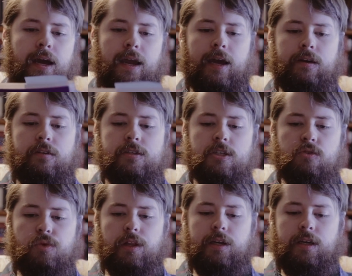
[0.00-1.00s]
And this is
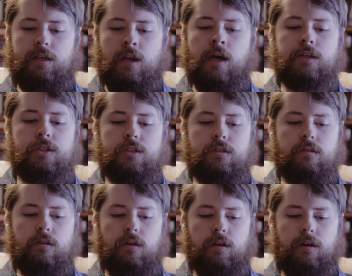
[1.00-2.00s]
really not just
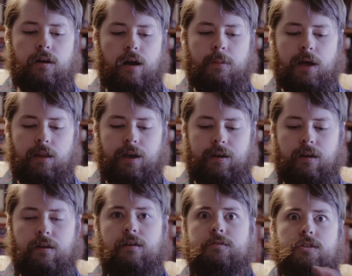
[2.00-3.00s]
about
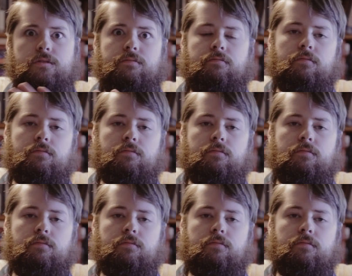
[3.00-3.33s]
just